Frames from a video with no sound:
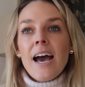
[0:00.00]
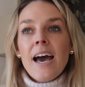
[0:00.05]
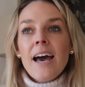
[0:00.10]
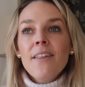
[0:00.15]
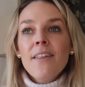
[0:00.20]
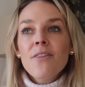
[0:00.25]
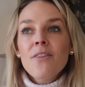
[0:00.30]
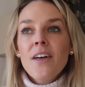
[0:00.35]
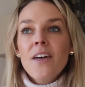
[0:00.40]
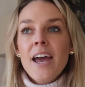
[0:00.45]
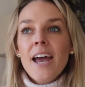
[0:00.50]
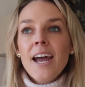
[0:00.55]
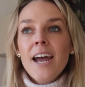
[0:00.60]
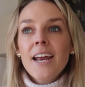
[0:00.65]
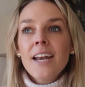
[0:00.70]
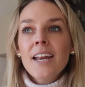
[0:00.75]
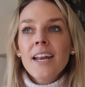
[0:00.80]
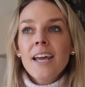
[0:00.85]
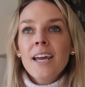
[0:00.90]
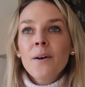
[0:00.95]
And
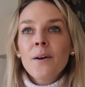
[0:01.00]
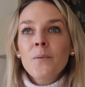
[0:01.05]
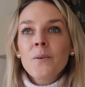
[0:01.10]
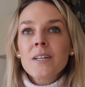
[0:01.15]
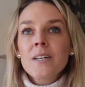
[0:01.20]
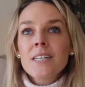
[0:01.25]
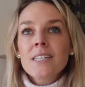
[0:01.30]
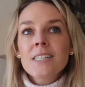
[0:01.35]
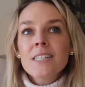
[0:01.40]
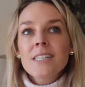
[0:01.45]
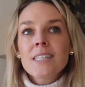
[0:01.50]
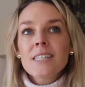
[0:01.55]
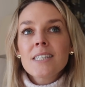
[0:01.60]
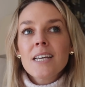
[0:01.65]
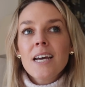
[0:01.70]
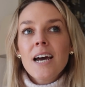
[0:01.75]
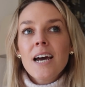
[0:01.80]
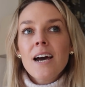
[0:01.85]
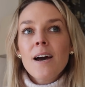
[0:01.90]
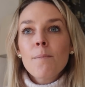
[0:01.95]
then it was
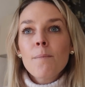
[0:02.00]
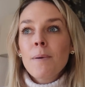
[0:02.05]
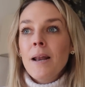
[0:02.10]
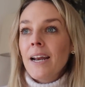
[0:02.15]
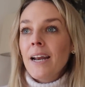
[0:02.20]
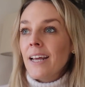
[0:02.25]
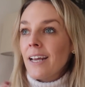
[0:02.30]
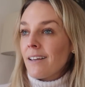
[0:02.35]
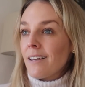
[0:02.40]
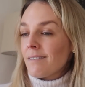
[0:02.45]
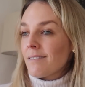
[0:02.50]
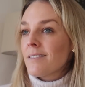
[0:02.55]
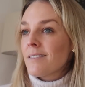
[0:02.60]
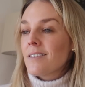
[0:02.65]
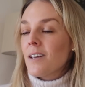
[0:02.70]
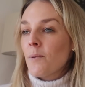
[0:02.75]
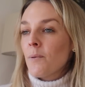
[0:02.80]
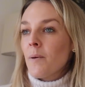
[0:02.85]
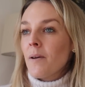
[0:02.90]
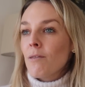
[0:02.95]
planning.
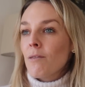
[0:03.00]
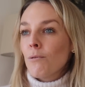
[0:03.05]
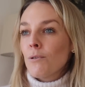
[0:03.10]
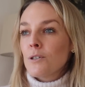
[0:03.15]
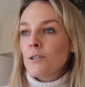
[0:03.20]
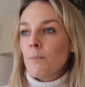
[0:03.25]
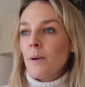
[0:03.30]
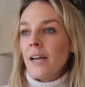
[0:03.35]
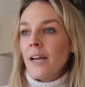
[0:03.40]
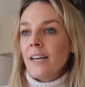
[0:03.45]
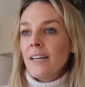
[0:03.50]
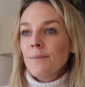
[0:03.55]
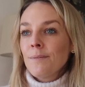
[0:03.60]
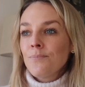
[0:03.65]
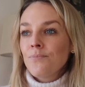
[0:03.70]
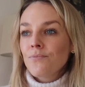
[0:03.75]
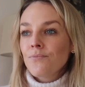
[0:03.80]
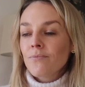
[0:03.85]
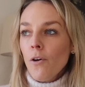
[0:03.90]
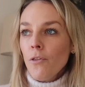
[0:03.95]
So we went through to
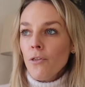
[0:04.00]
planning.